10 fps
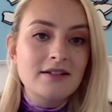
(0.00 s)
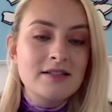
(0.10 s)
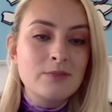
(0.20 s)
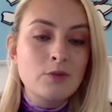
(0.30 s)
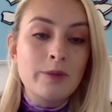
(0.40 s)

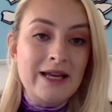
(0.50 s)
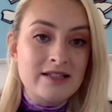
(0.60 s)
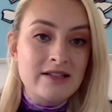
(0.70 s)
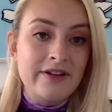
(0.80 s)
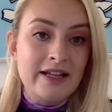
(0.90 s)
small piece
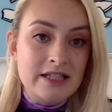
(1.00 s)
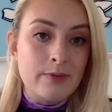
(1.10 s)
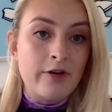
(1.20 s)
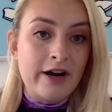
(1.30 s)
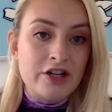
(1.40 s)
of
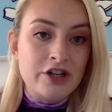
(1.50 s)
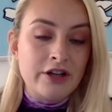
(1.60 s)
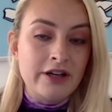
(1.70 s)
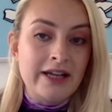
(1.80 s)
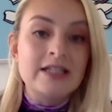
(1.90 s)

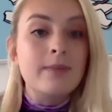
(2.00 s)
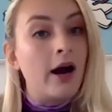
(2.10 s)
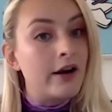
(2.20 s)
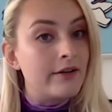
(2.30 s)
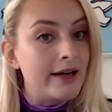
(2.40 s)
inspiration
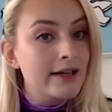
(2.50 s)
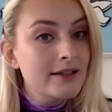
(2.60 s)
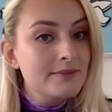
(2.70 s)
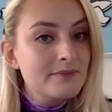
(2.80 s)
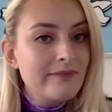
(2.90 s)
inspiring.
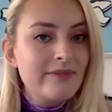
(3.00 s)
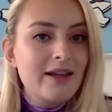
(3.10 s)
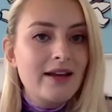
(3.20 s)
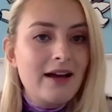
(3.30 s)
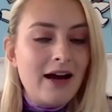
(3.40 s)

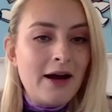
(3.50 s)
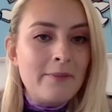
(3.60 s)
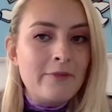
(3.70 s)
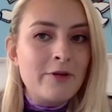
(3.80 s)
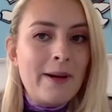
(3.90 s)

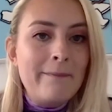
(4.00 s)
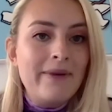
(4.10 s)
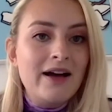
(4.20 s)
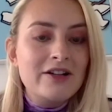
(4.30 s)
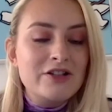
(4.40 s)
Um,
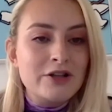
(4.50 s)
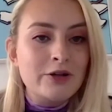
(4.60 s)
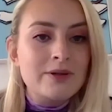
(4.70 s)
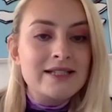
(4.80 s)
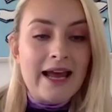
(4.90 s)
remember
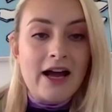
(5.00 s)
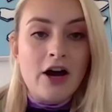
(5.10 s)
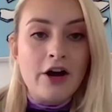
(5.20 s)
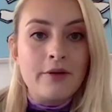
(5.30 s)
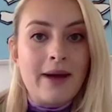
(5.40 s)
to stay at
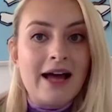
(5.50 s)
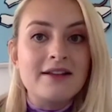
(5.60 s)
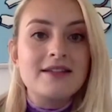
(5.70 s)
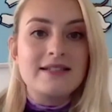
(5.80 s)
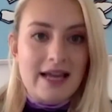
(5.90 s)
home
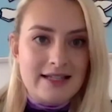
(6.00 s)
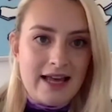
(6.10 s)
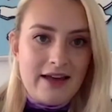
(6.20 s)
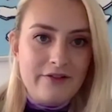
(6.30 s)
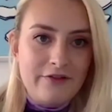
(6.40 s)
and stay
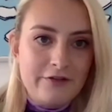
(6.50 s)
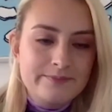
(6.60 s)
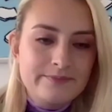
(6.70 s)
safe.